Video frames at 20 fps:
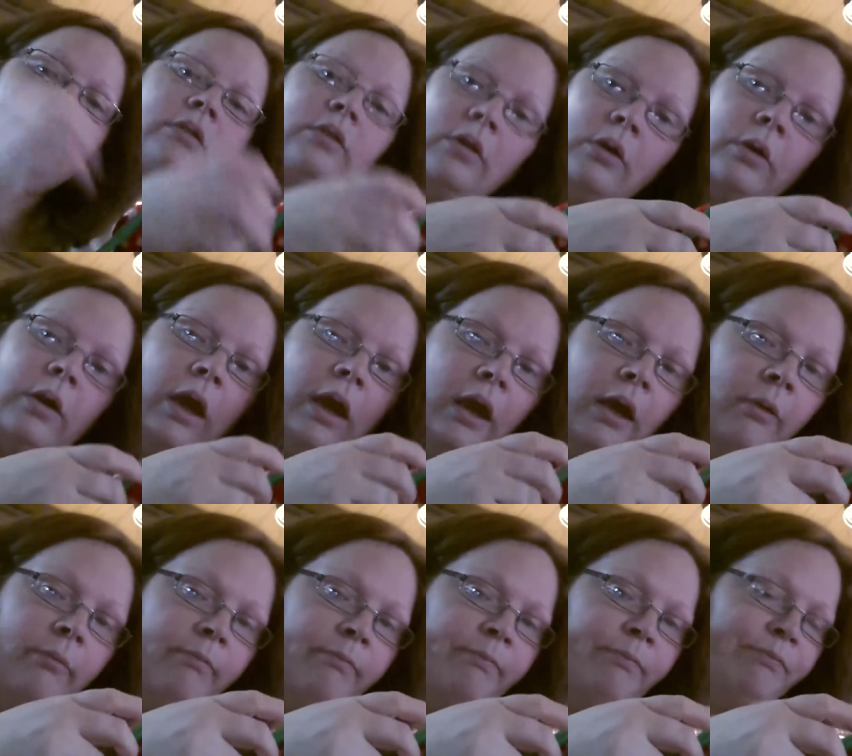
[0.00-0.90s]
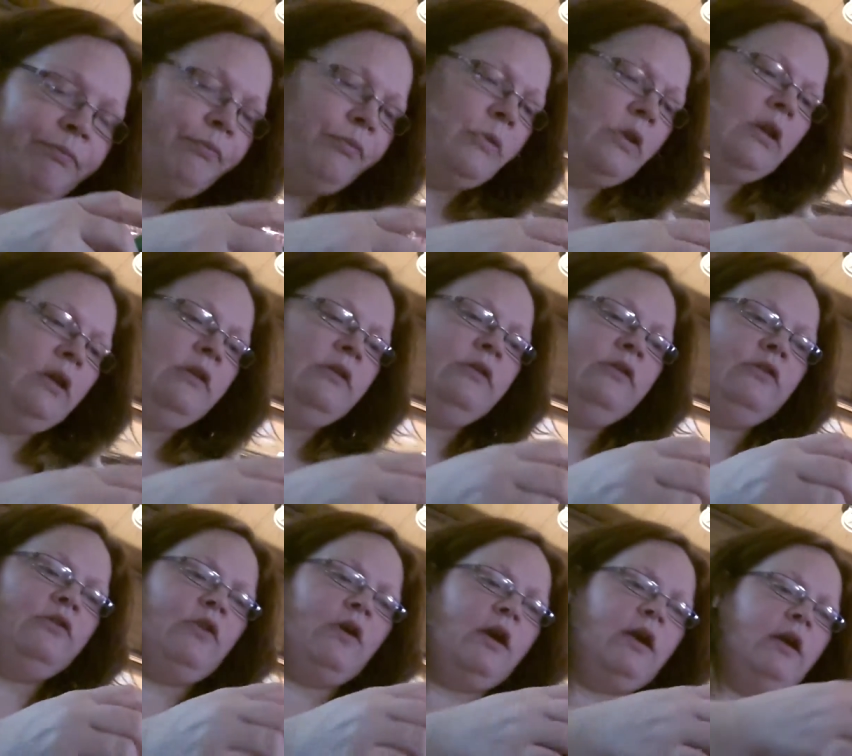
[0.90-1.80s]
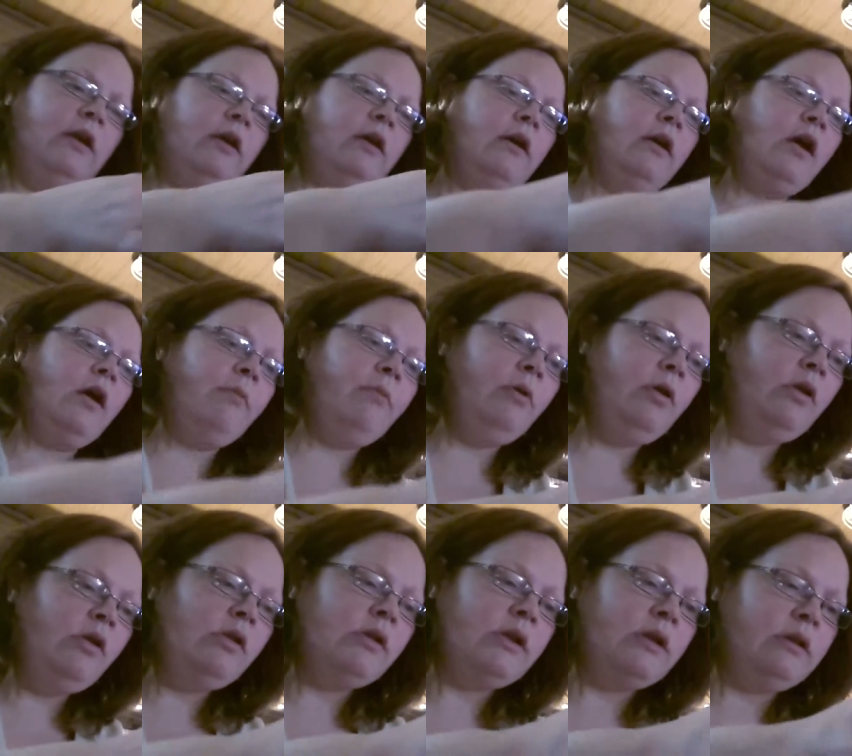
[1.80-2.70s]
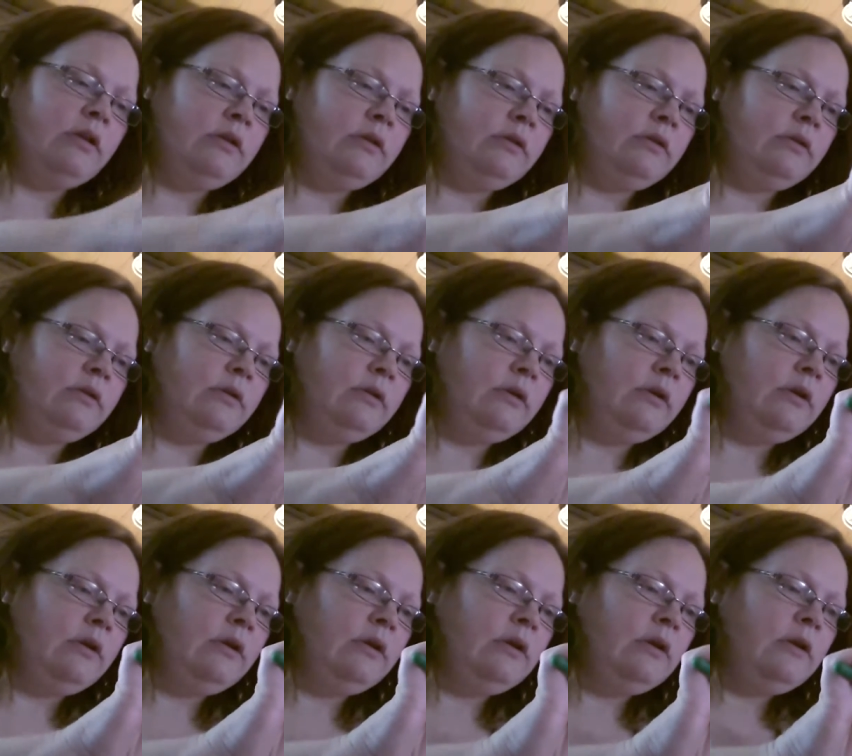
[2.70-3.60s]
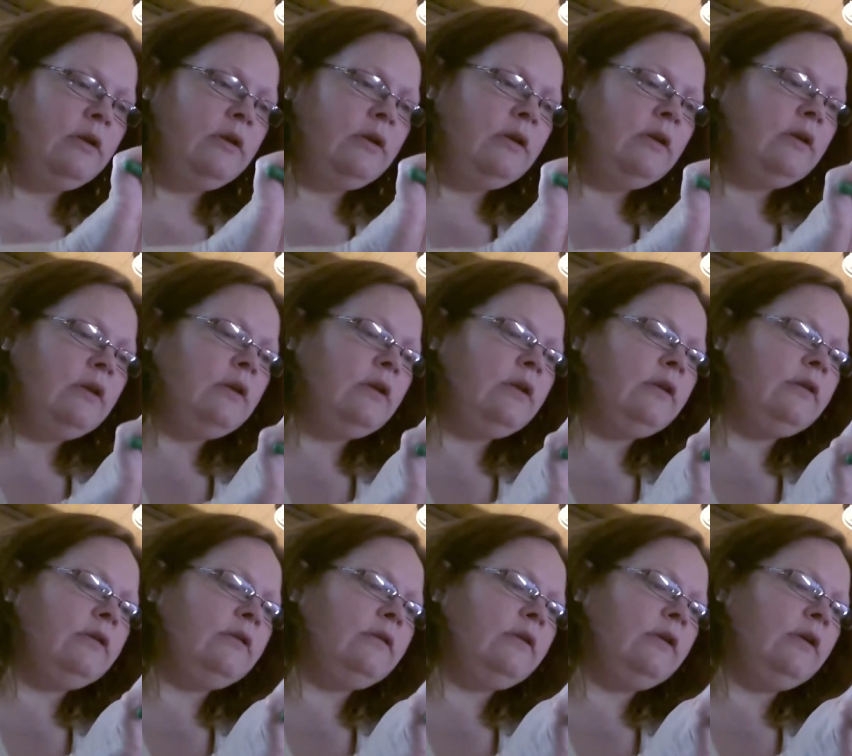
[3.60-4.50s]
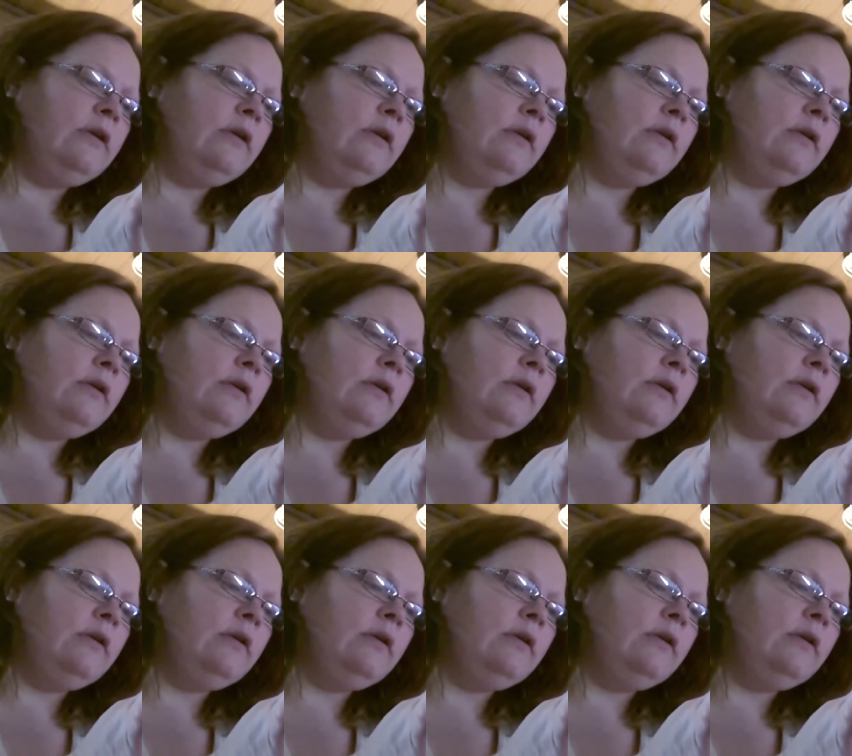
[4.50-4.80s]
Okay, let's try a couple, and let's see.